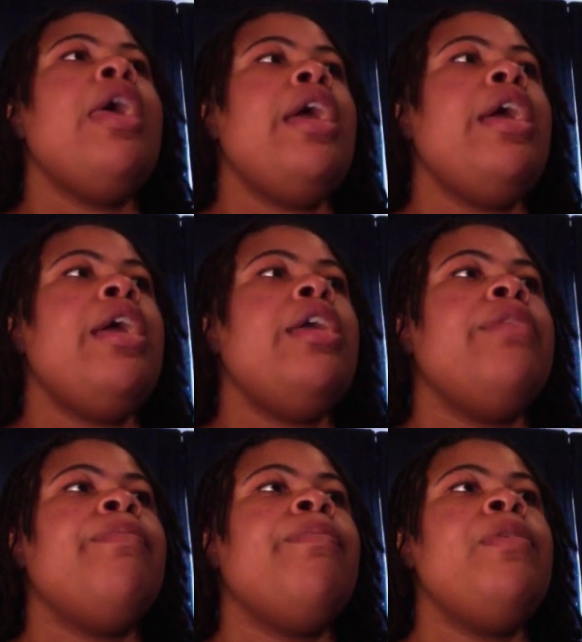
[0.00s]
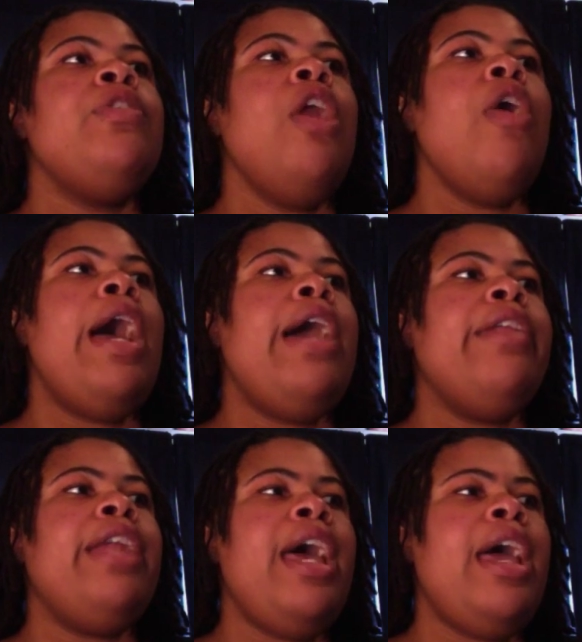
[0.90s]
And you know,
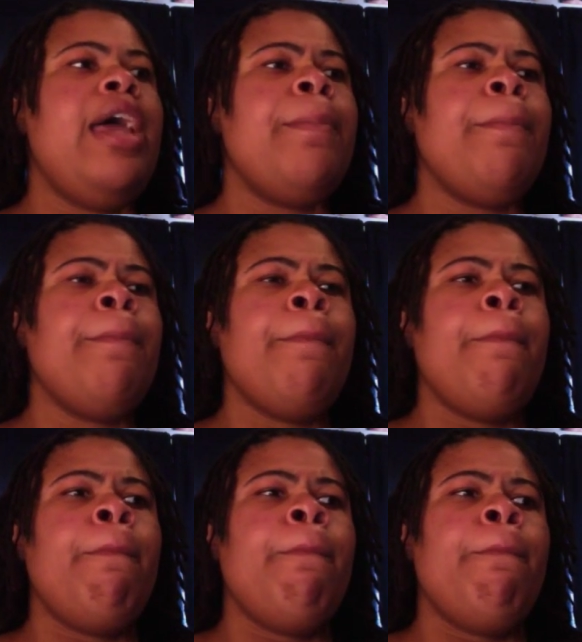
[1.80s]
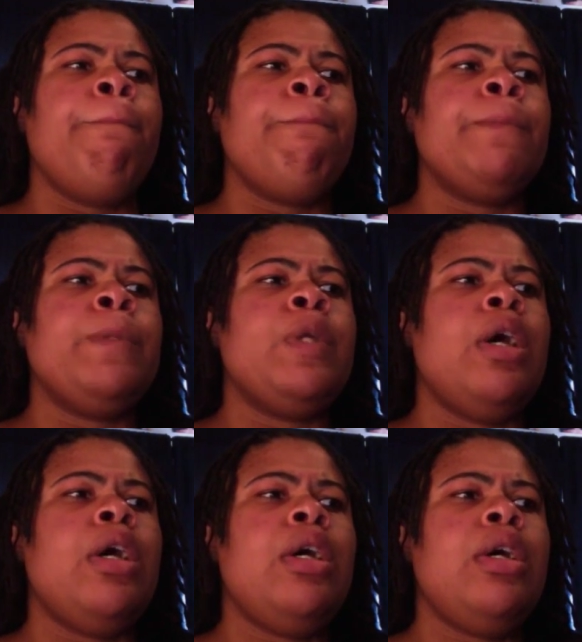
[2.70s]
after that,
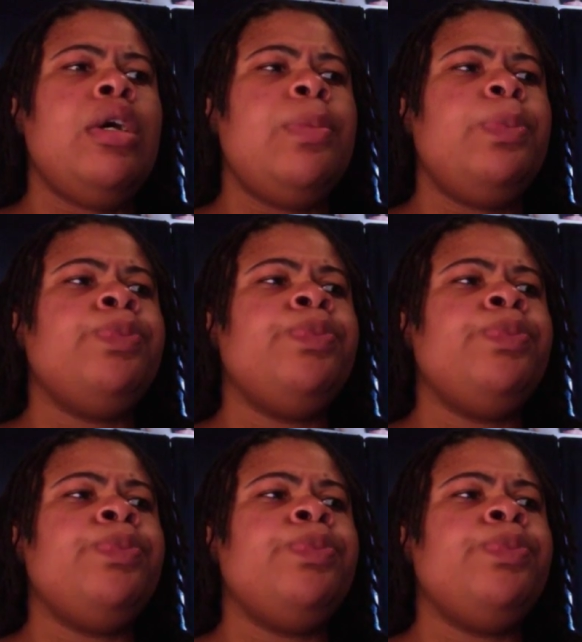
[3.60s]
um,